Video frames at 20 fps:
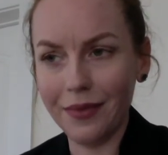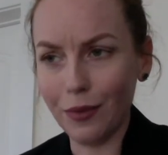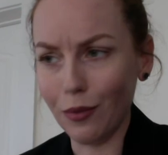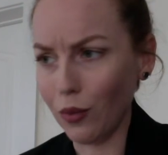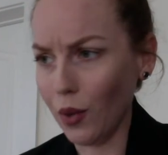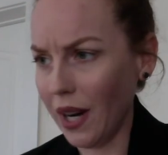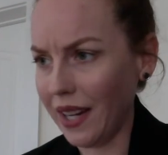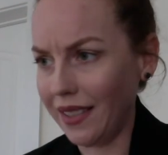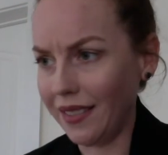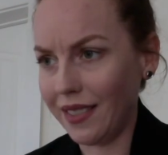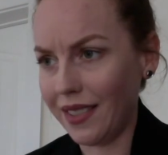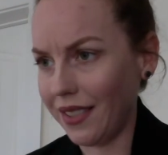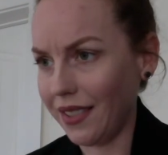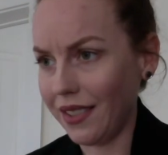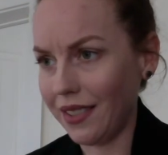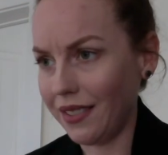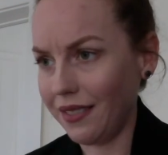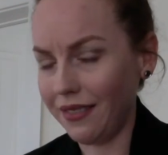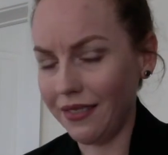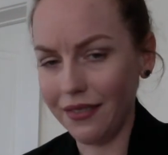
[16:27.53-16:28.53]

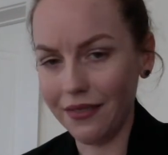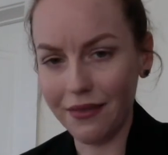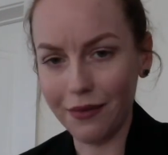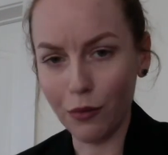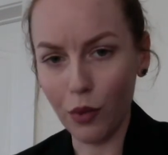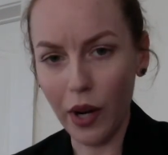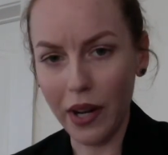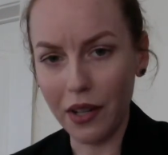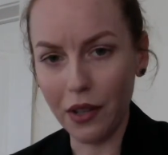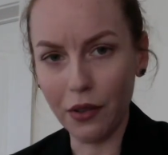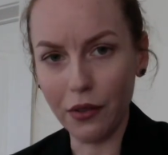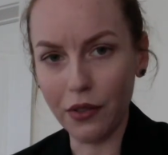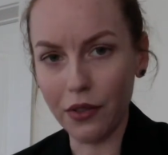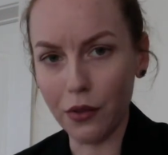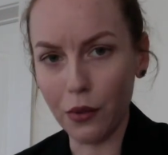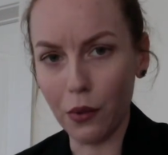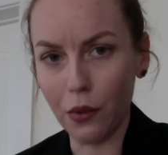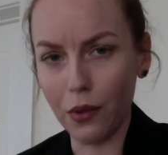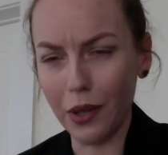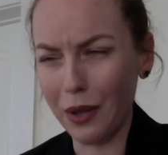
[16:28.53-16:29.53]
Write, write your
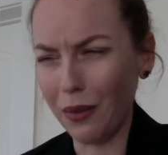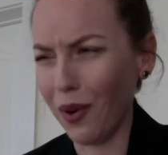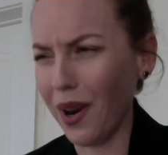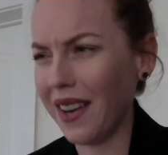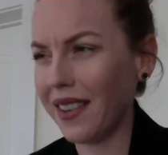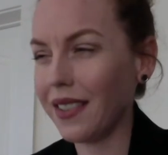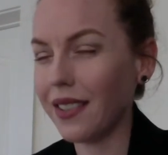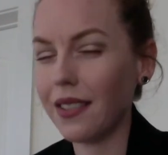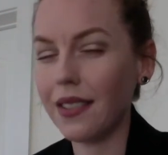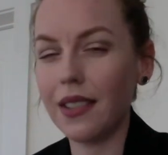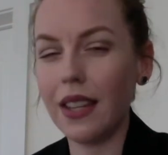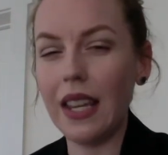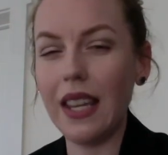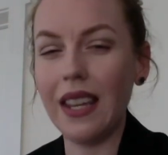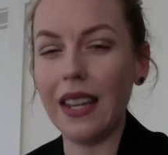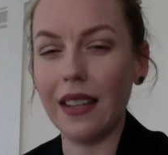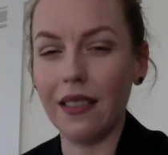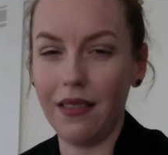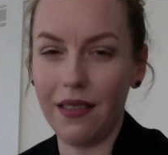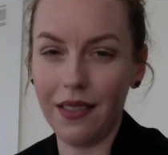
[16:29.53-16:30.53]
story. Write a
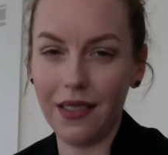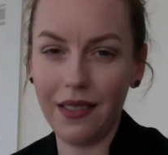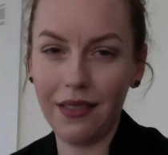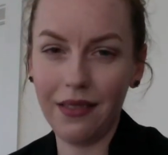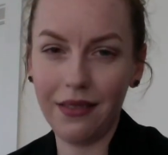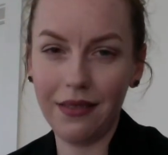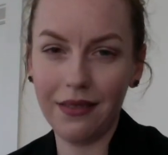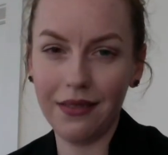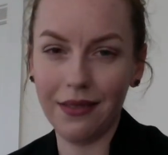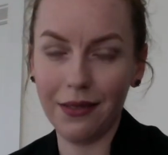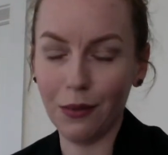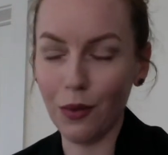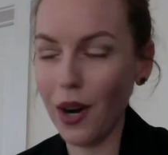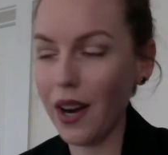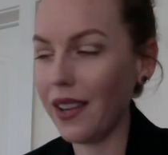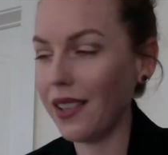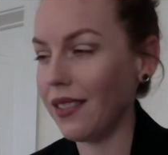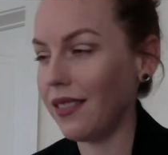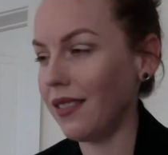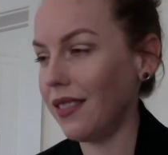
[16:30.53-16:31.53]
scene.
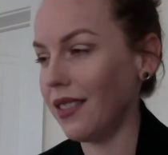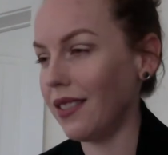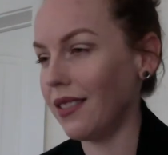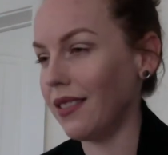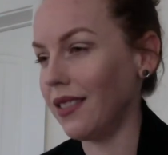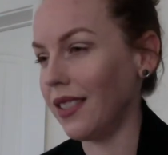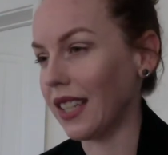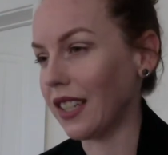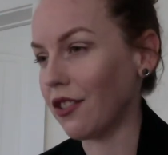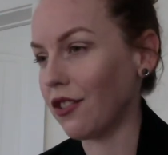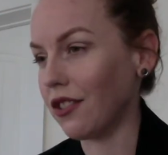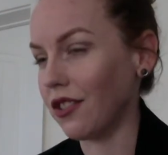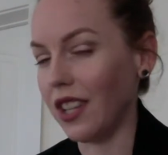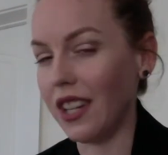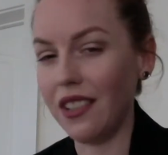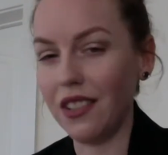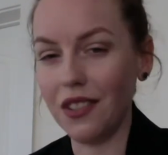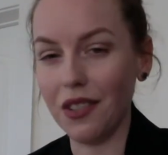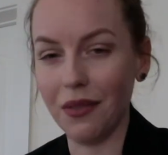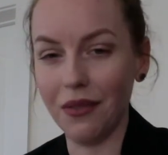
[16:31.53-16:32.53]
Write a little
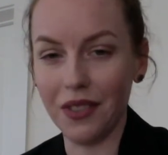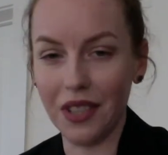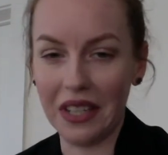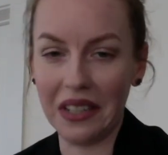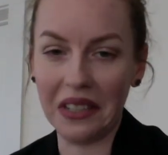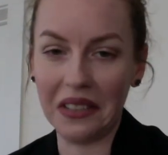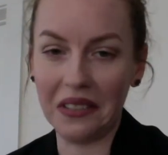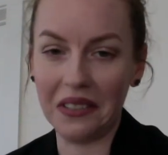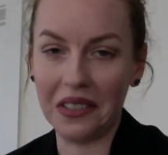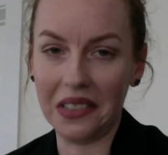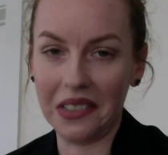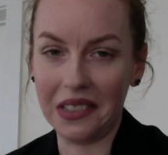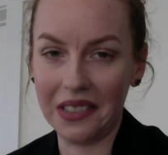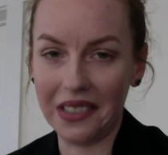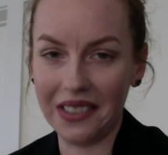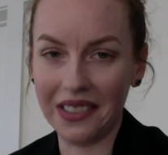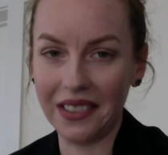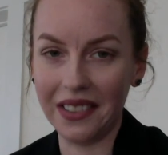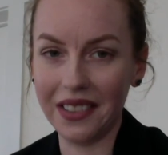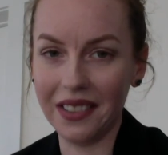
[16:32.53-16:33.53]
exchange of
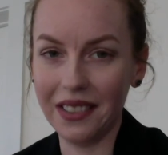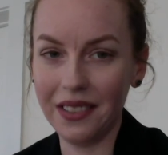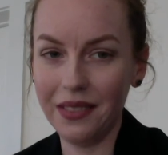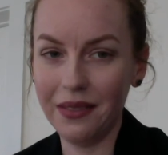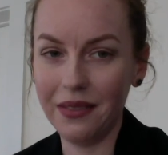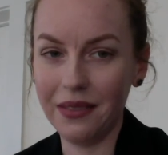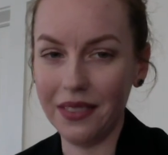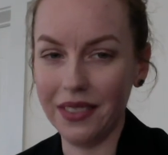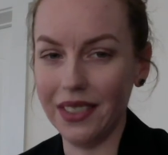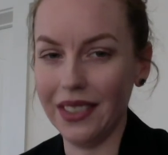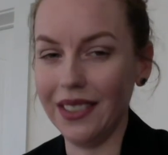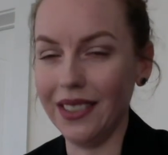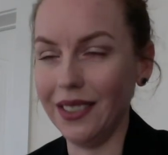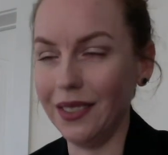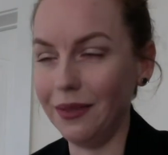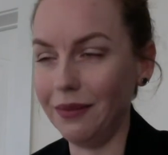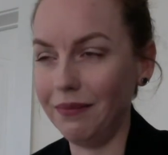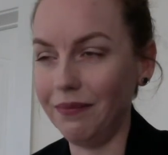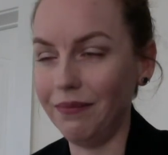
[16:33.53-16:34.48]
dialogue, you know.